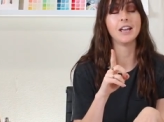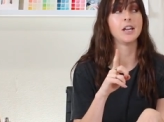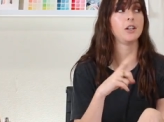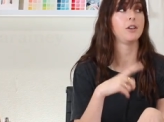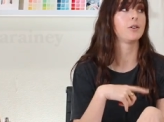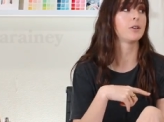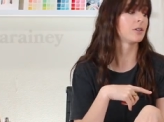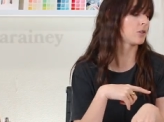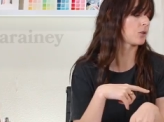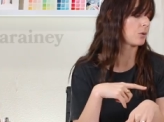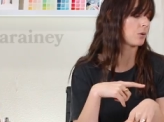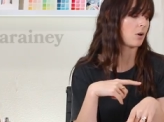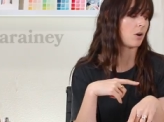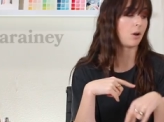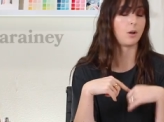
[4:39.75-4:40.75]
you can
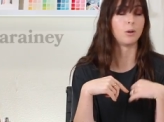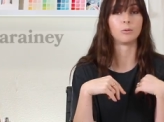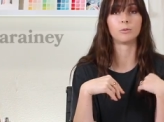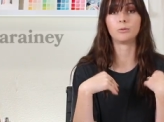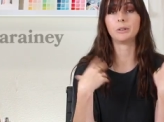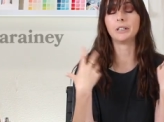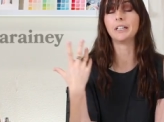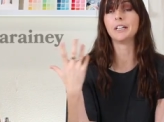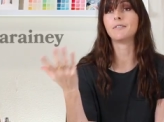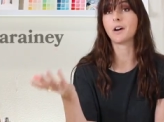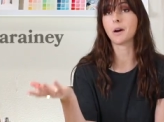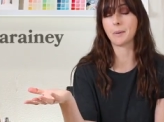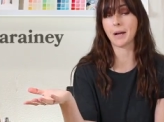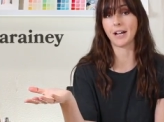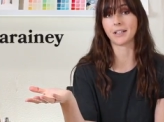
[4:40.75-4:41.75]
scroll really
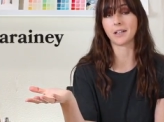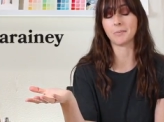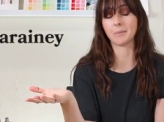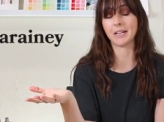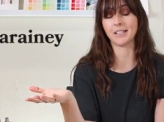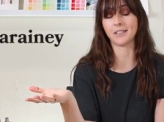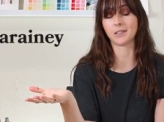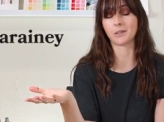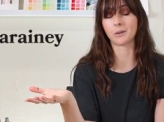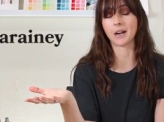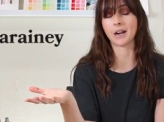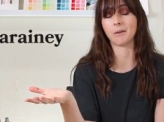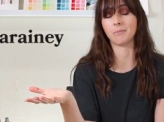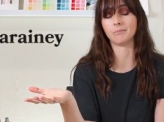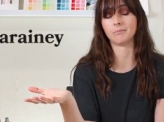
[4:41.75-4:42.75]
far back on my
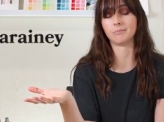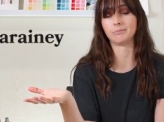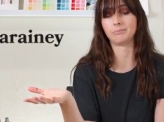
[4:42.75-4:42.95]
Instagram,